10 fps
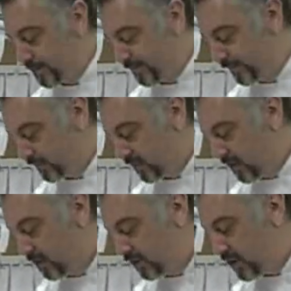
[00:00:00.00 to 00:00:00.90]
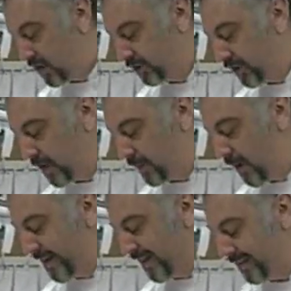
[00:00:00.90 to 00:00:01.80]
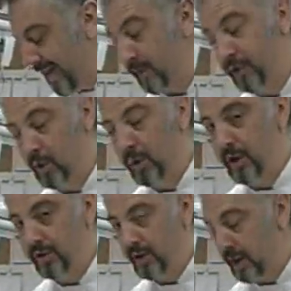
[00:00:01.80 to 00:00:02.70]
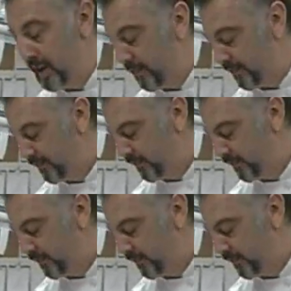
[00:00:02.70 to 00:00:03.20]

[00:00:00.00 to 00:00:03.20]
because chances are it probably does have sawdust on it.